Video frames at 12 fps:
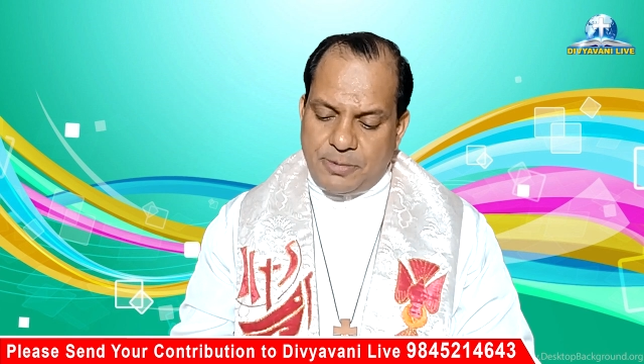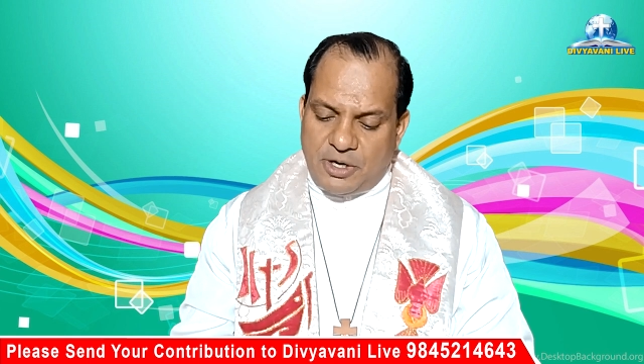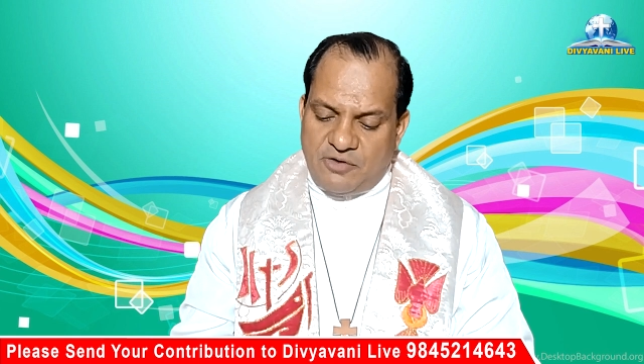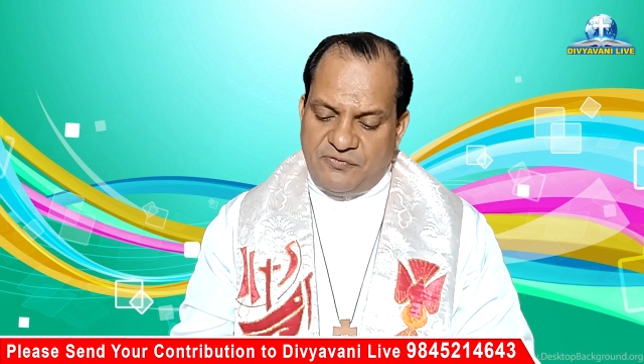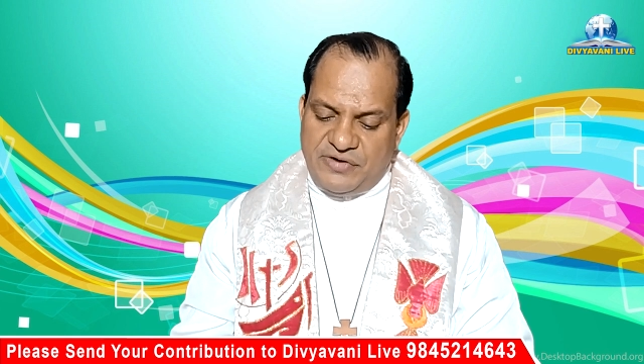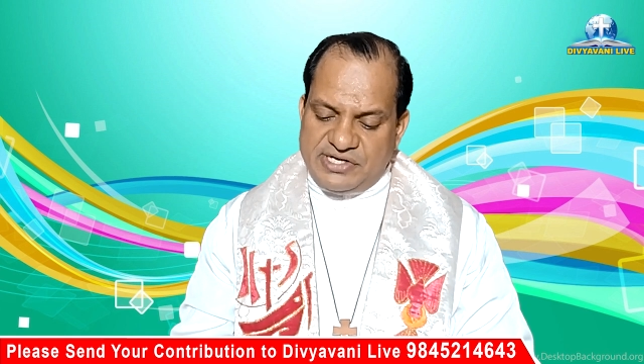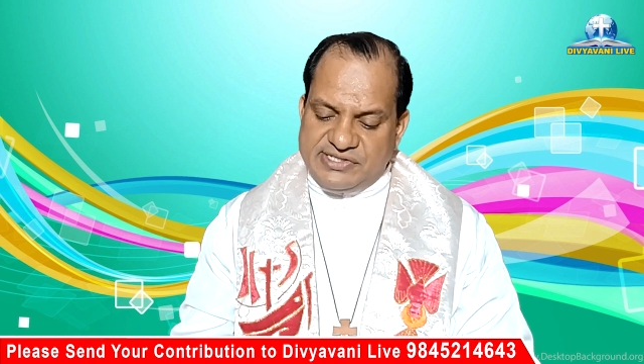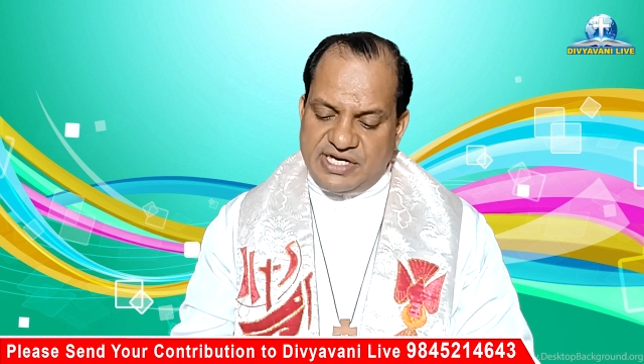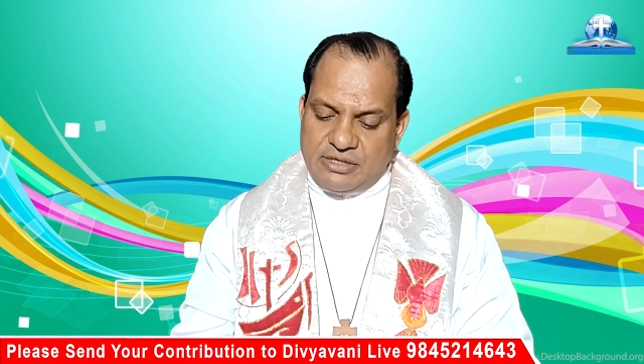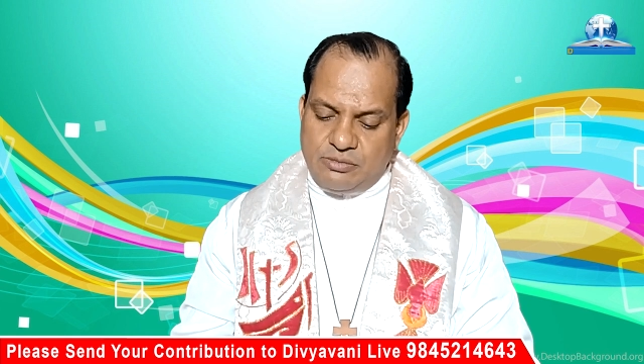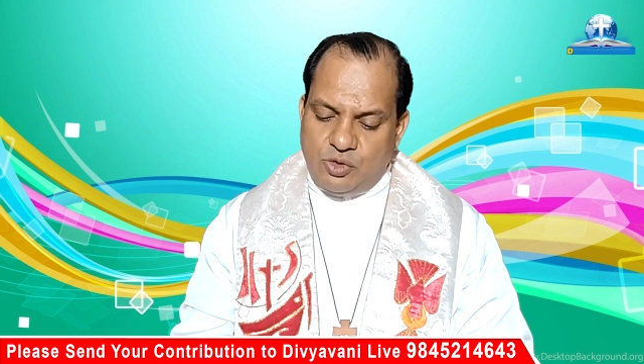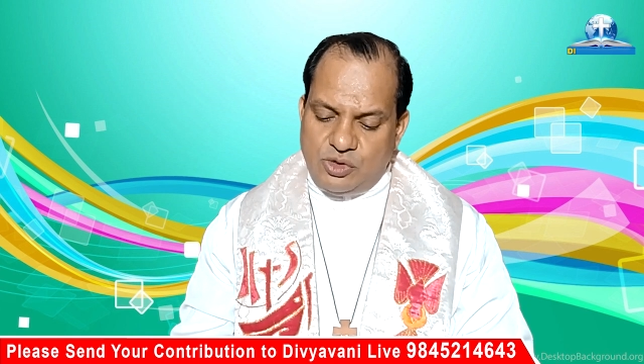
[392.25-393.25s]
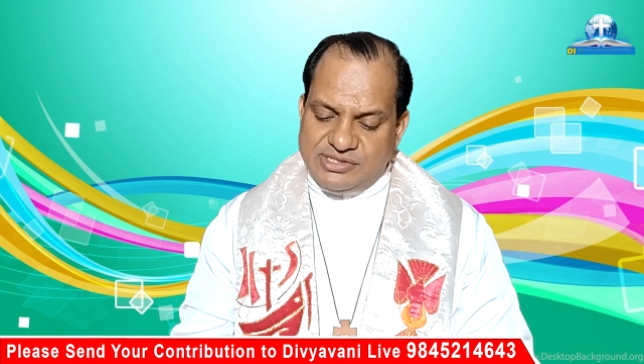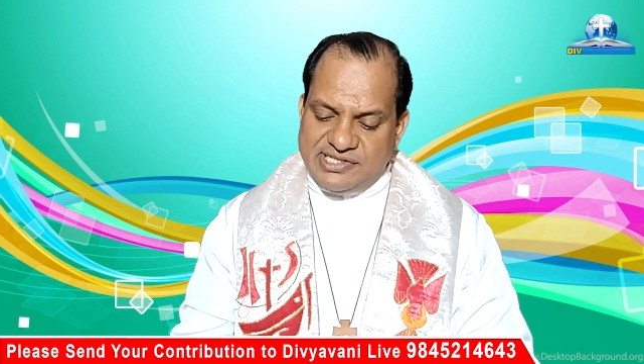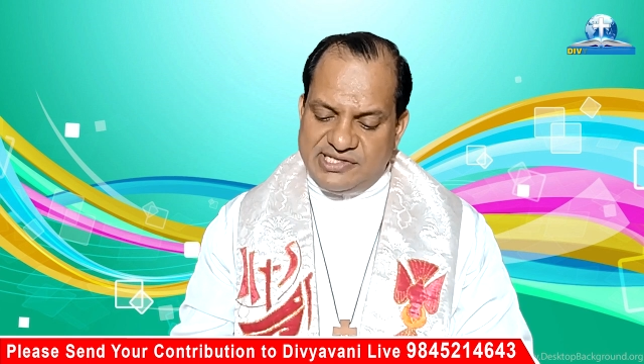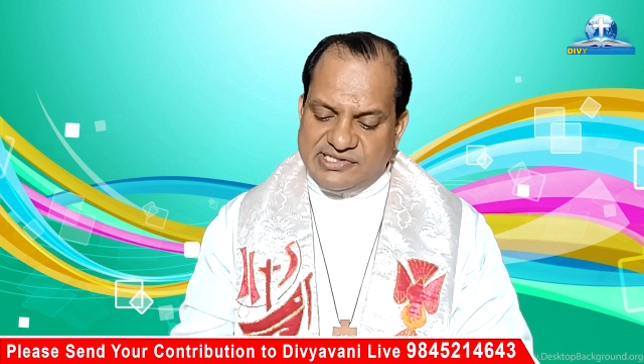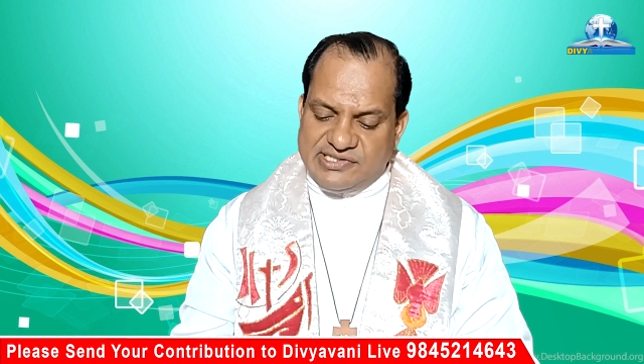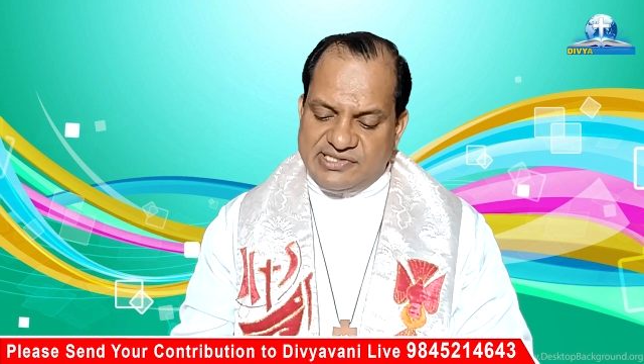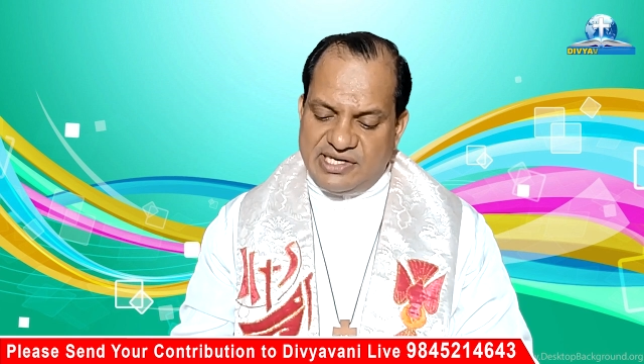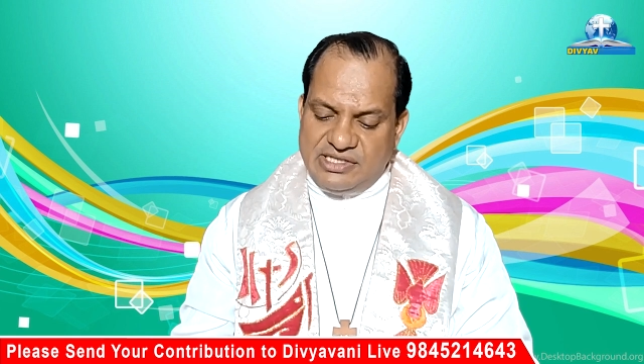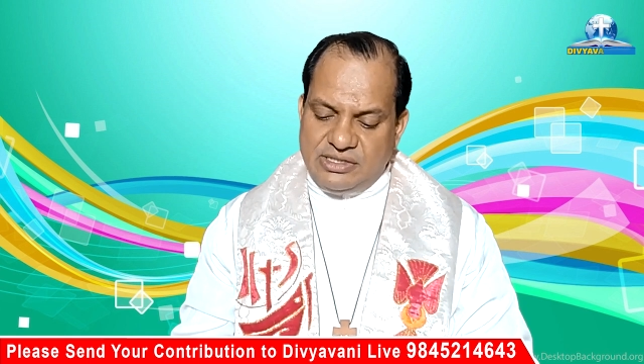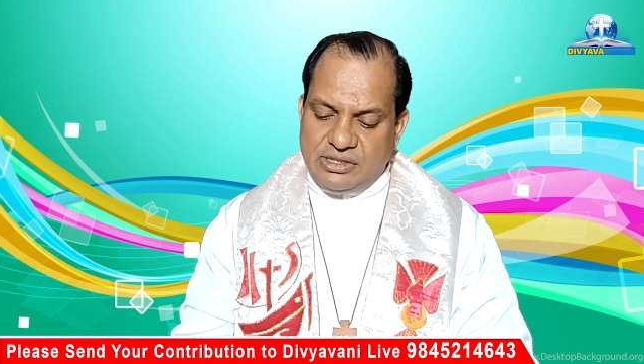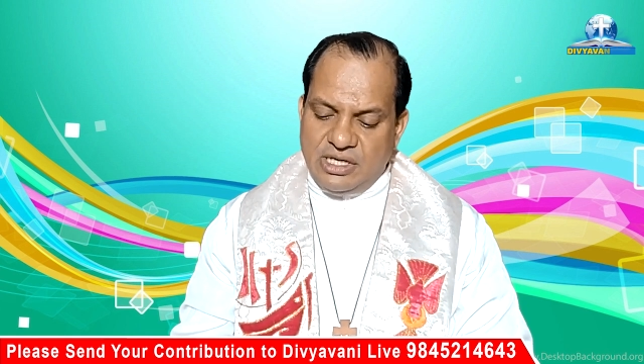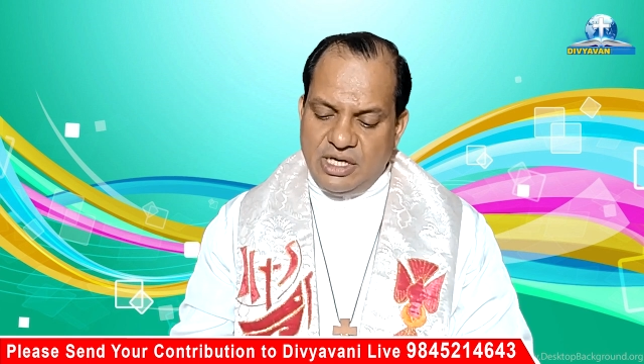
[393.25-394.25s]
prophets and Moses
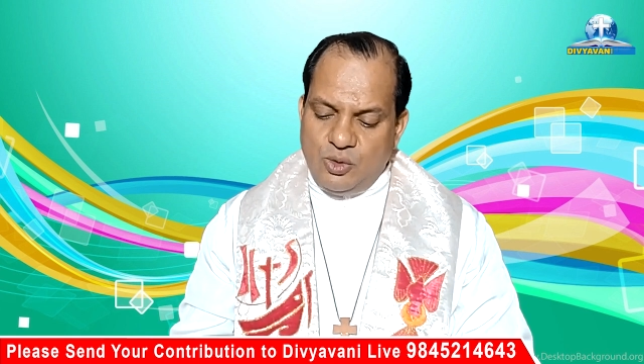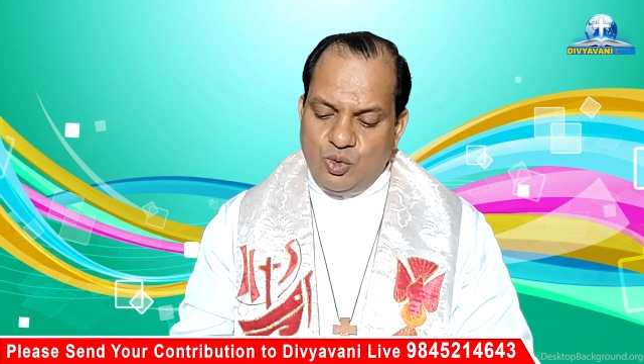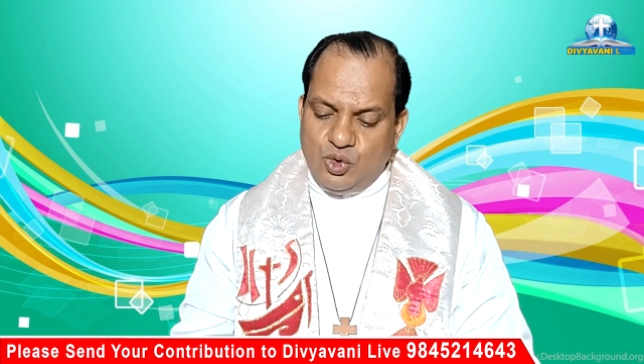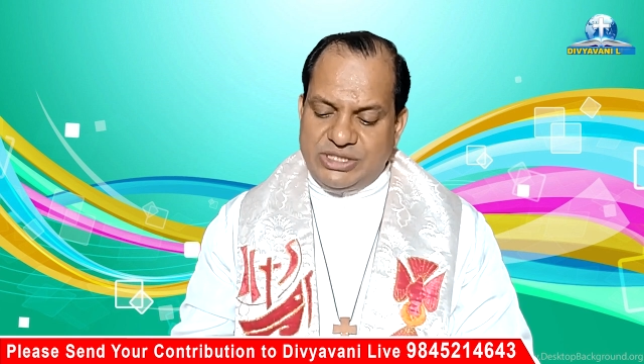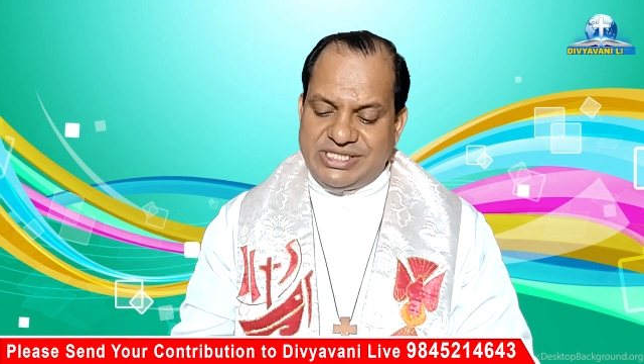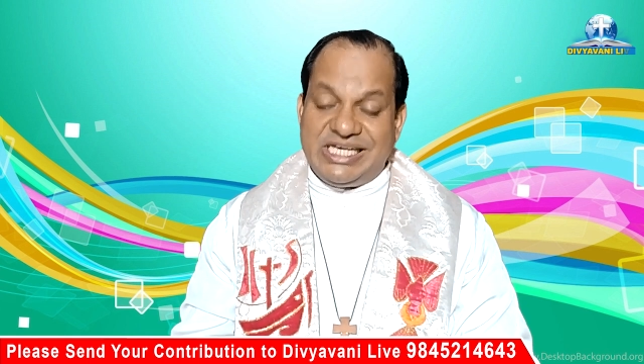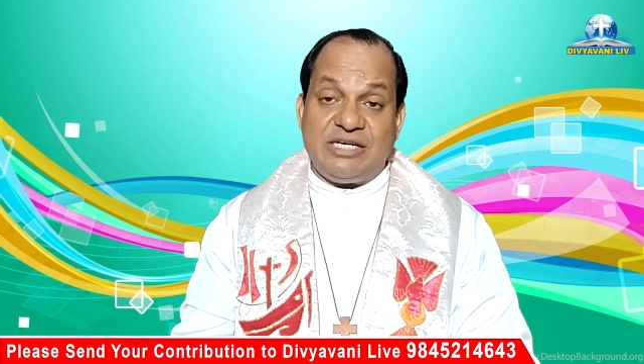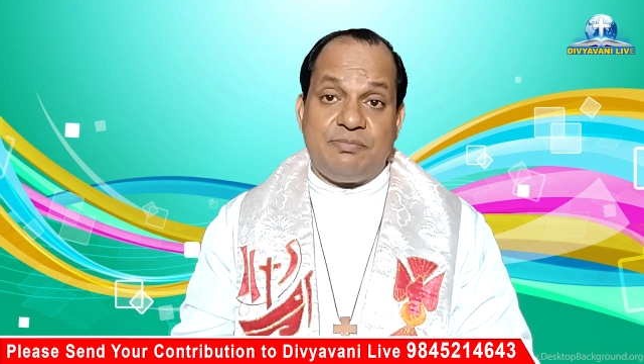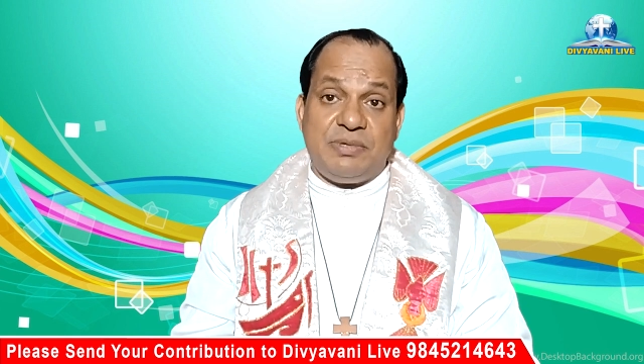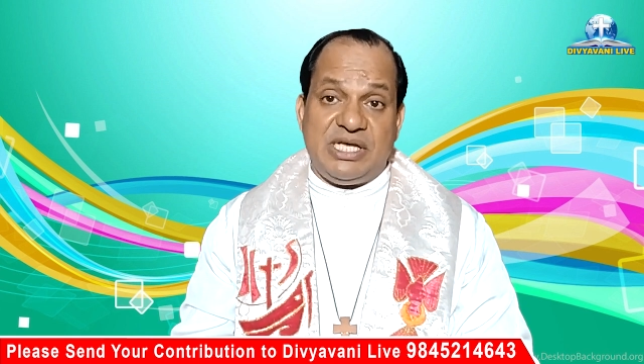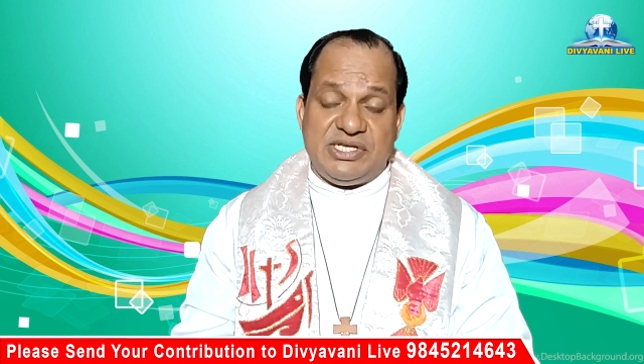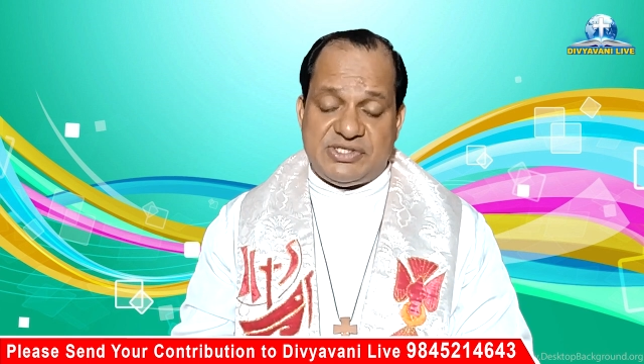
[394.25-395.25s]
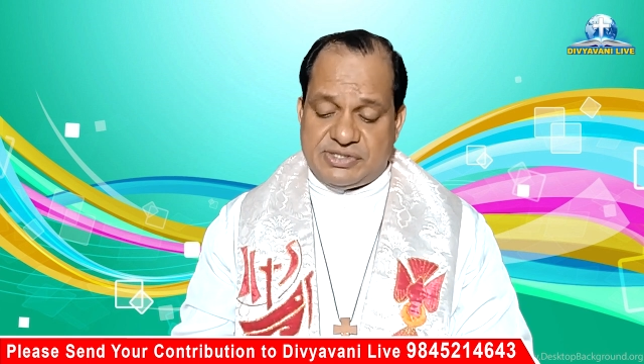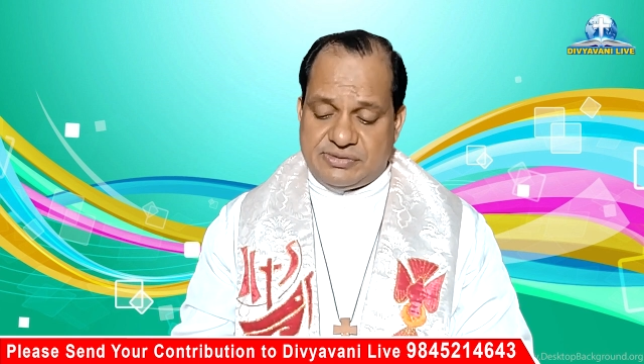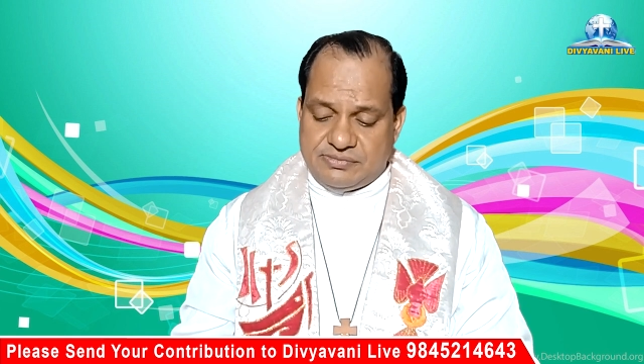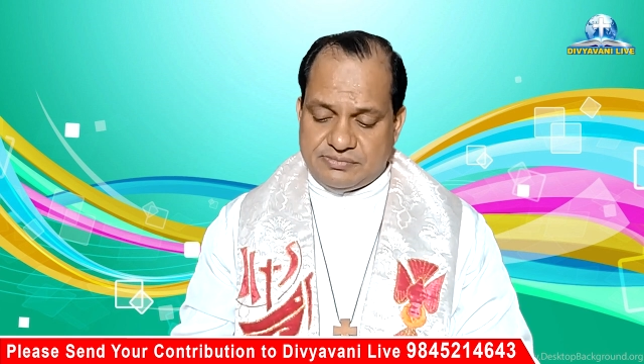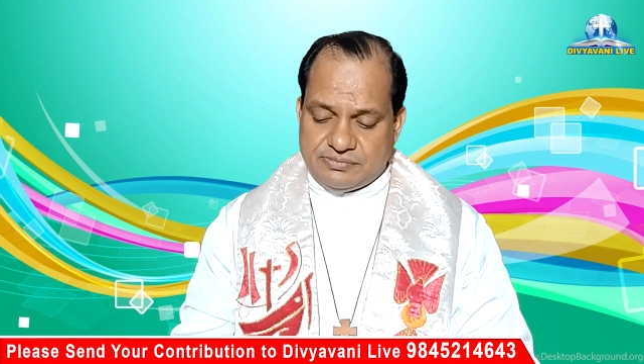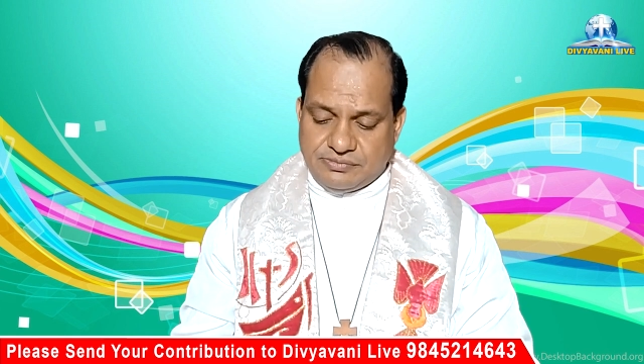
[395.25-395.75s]
said would take place.